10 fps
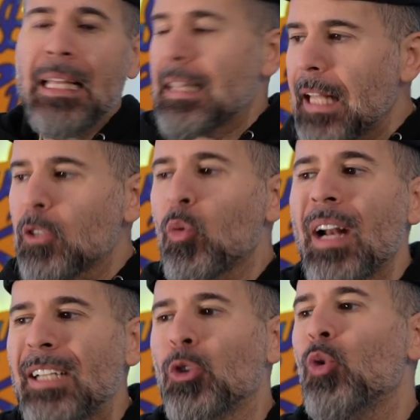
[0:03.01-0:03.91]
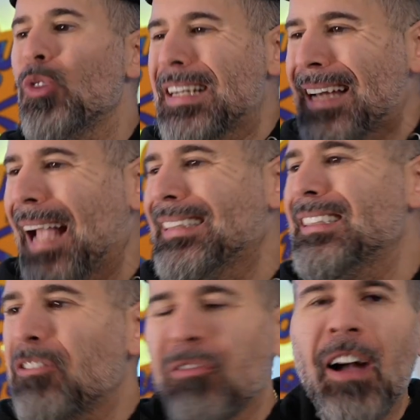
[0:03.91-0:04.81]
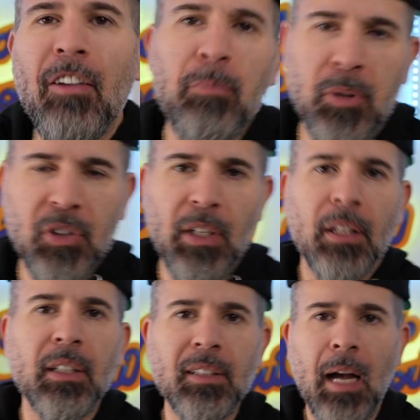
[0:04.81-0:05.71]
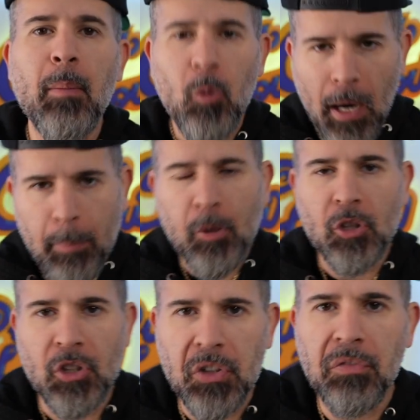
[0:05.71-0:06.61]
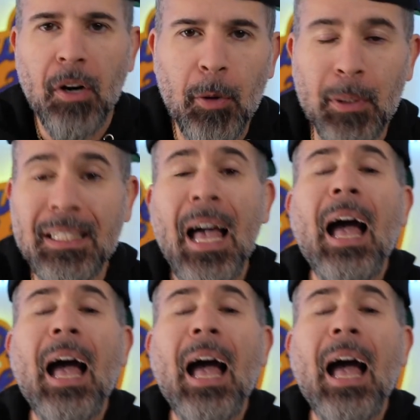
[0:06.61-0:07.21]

That's what I do 95% of the time when I purchase a fragrance.